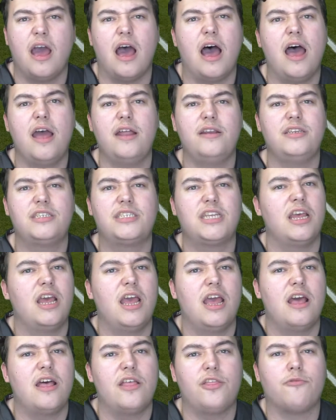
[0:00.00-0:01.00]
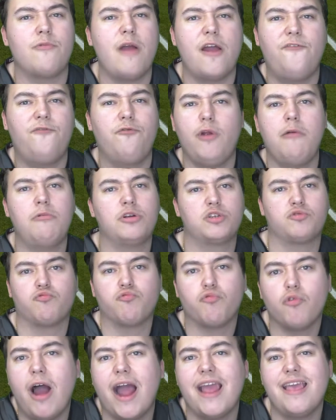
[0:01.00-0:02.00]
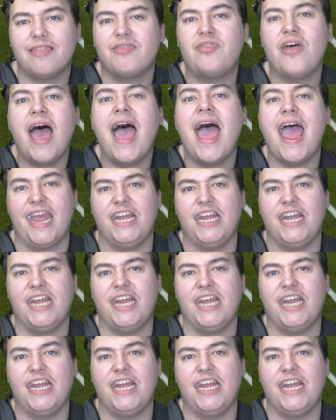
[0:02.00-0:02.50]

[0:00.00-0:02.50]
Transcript: And the referee was right there.